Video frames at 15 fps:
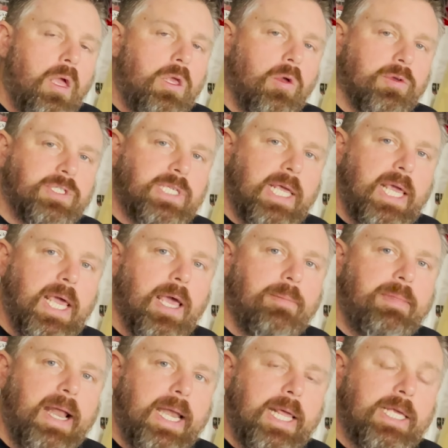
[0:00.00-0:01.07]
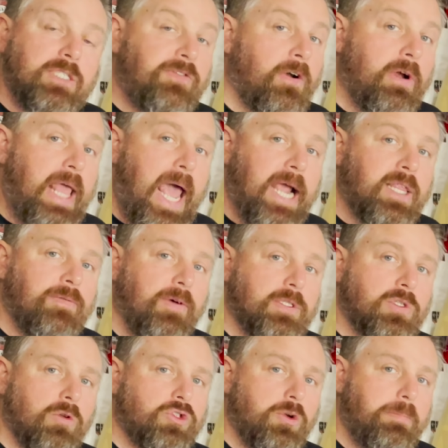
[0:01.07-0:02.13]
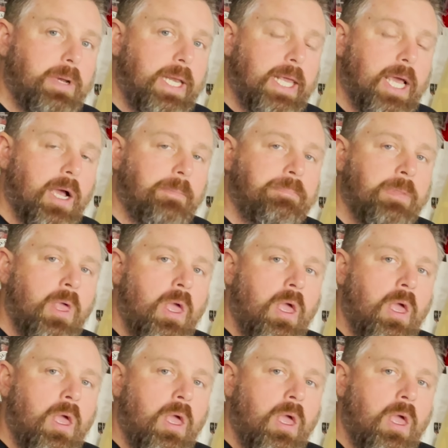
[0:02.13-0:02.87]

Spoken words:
You'll see him that he's very active on social media.